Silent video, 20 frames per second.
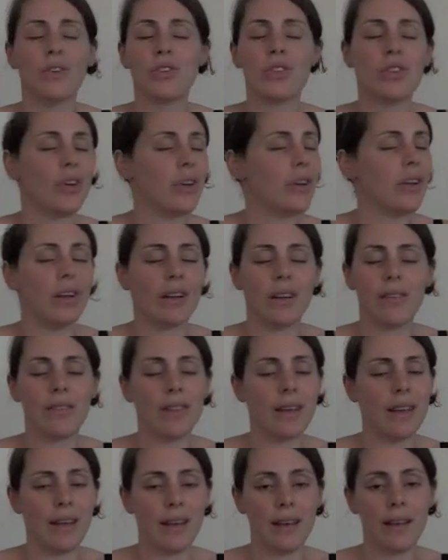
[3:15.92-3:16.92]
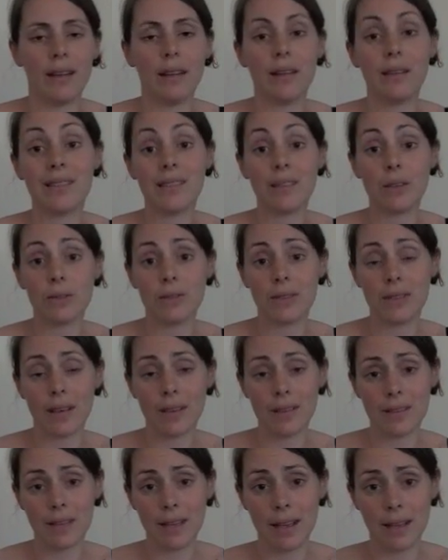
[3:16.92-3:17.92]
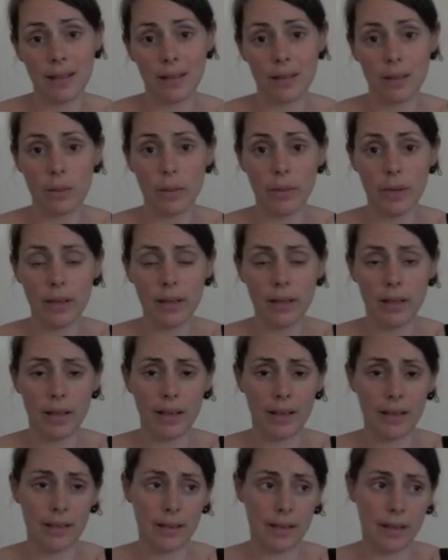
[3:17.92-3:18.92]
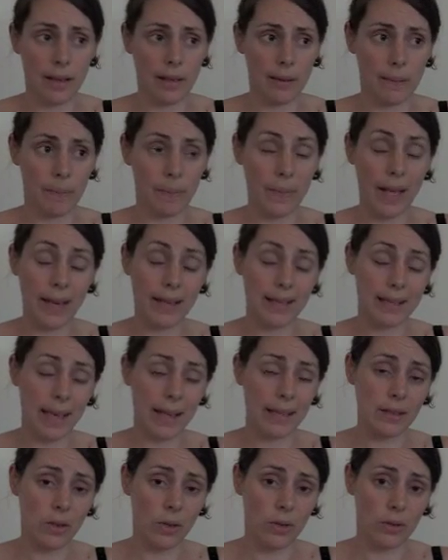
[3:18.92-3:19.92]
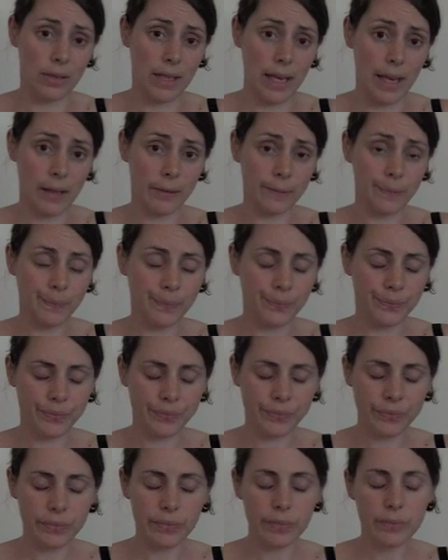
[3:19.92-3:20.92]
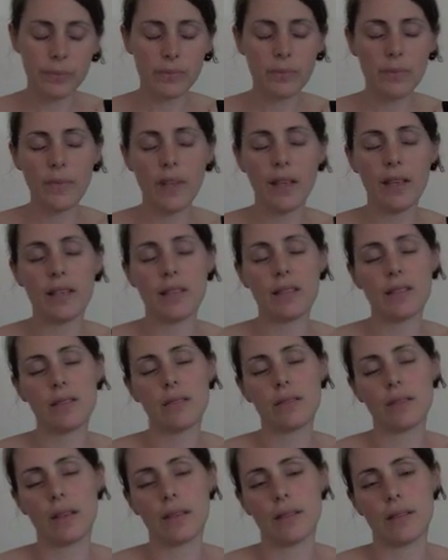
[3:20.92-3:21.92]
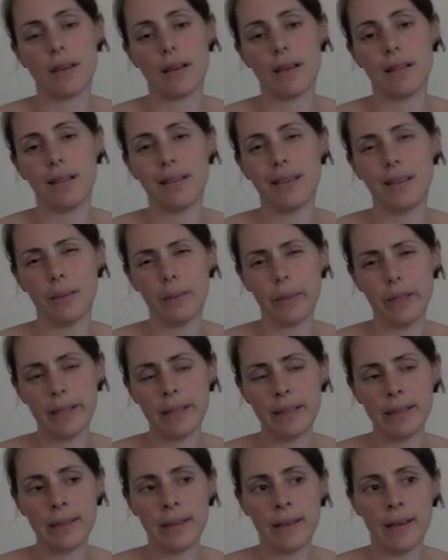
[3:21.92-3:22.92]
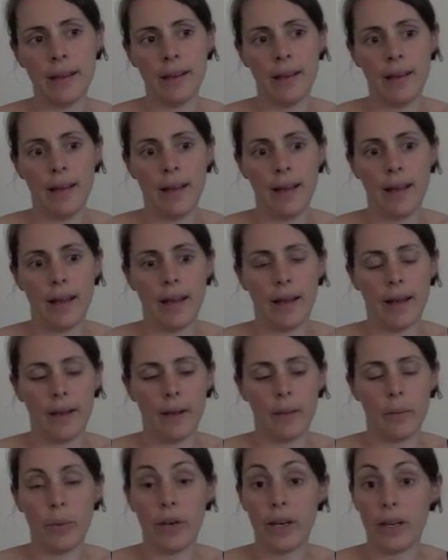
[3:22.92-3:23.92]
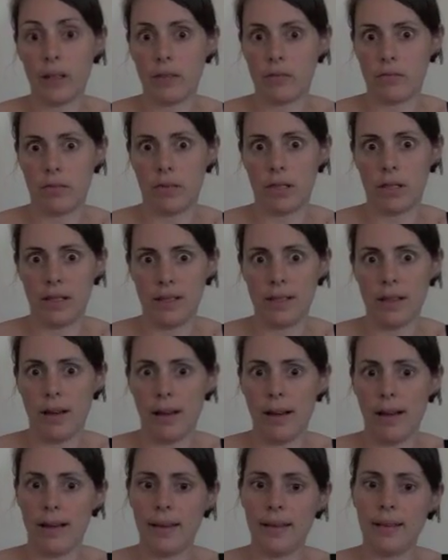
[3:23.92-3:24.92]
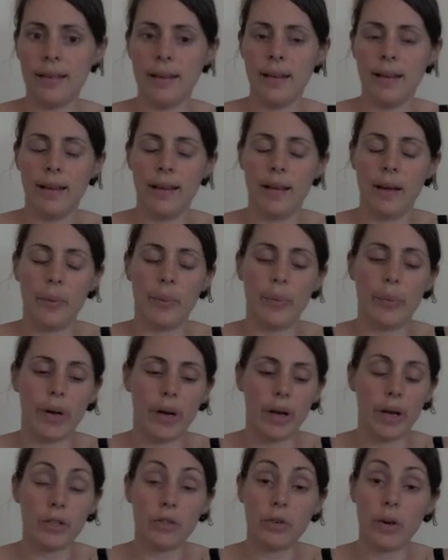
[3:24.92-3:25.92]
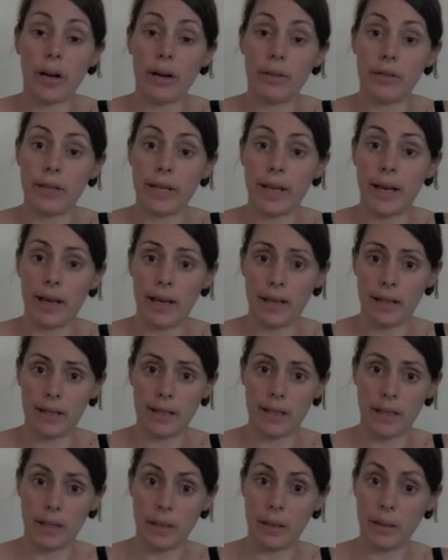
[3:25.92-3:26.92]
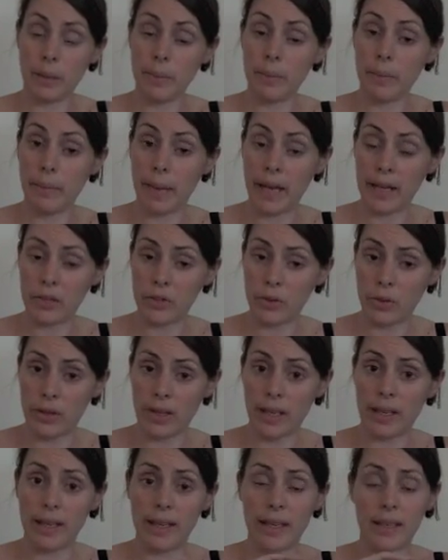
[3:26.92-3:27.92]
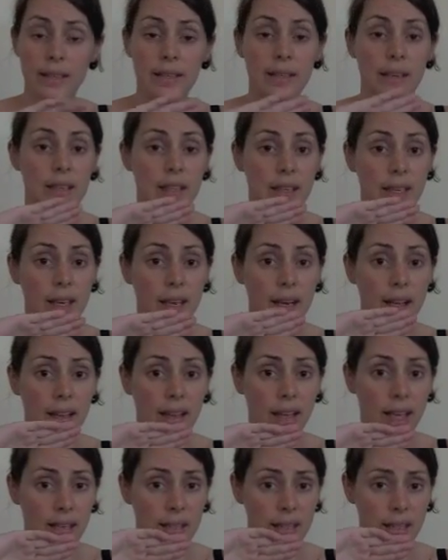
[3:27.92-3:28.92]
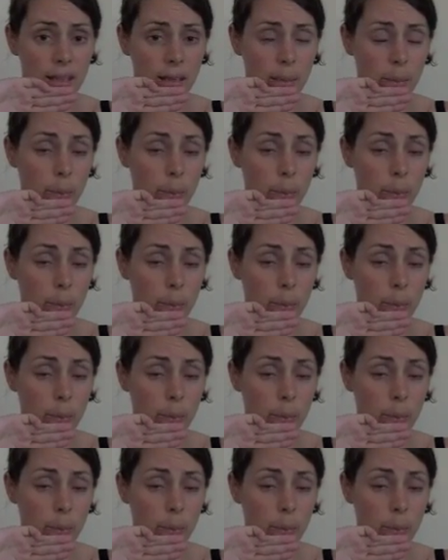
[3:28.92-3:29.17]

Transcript: turning of the head. He still does that a little bit. He's 8 days old now. He still does that a little bit when he gets really tired. But I try really hard to make sure that he's actually getting that